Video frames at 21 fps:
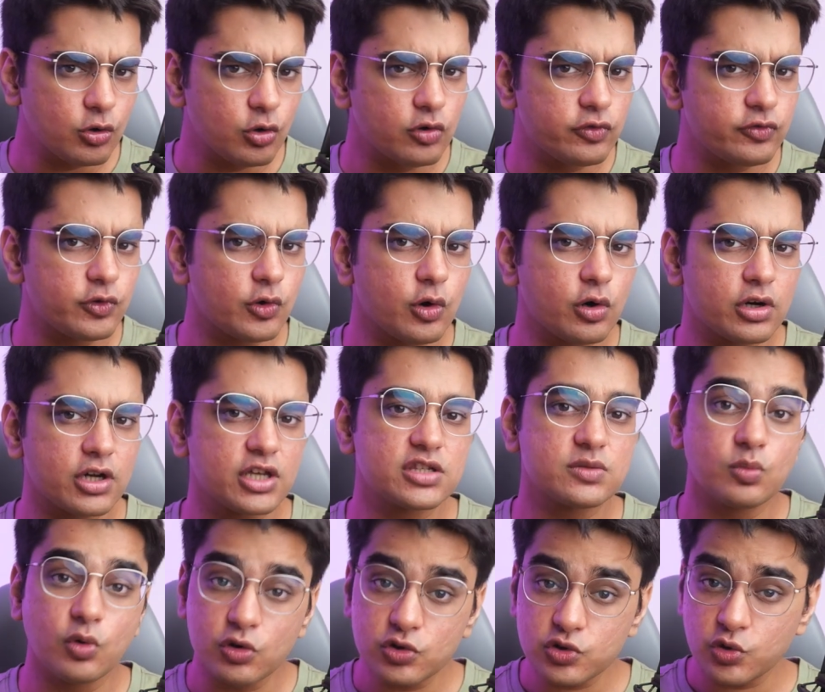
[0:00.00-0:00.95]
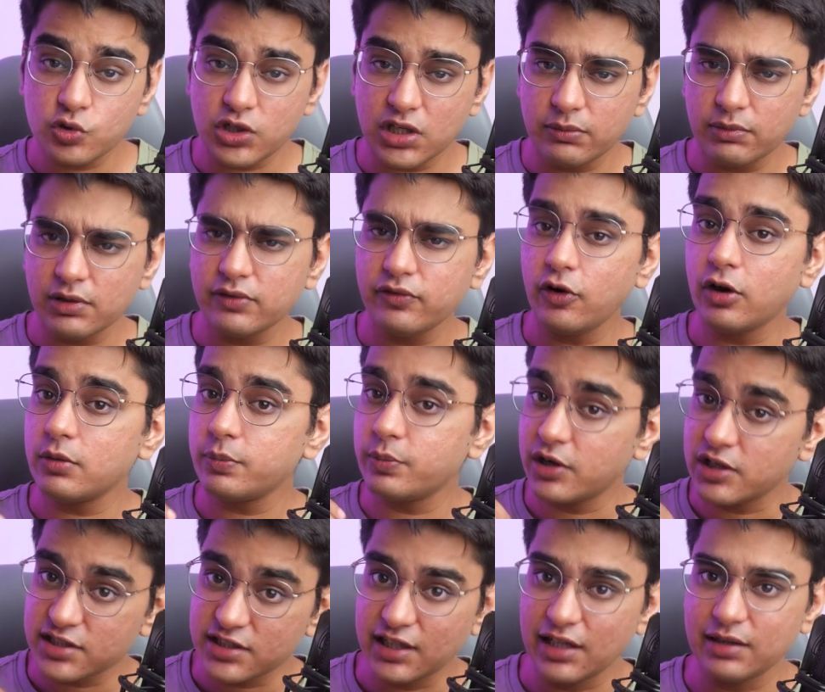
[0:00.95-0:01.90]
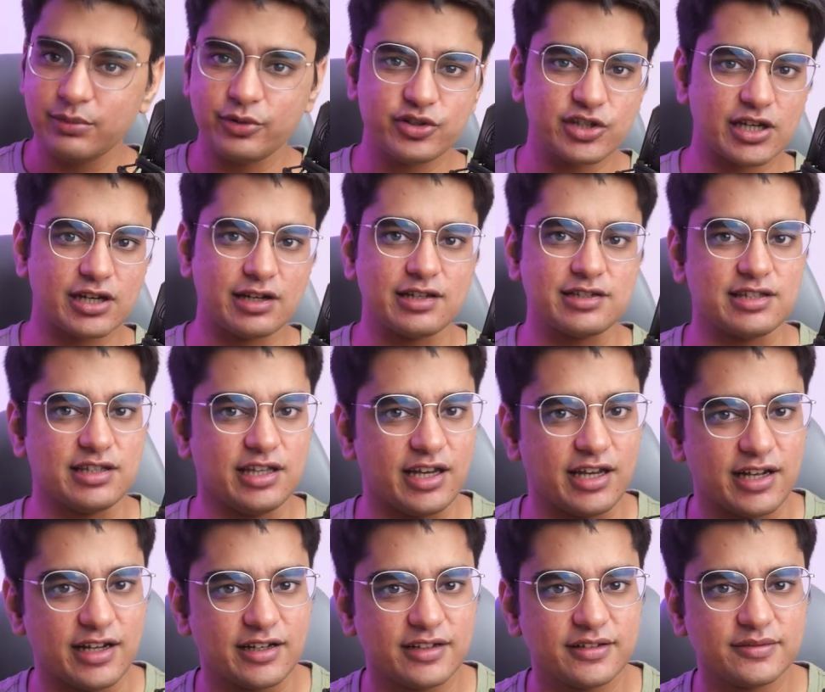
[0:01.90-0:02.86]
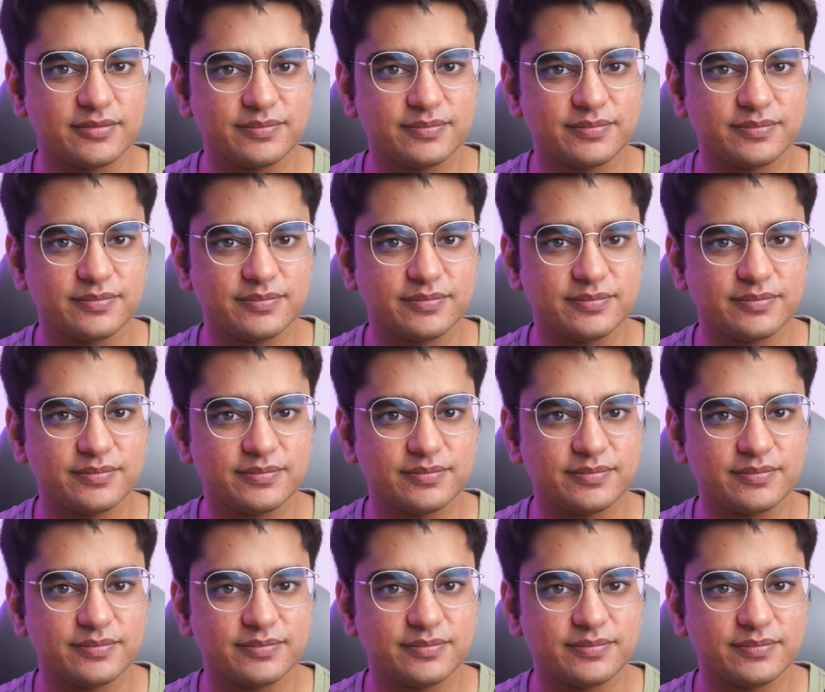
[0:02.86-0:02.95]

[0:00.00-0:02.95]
Go 4 is more suitable for personal music listening.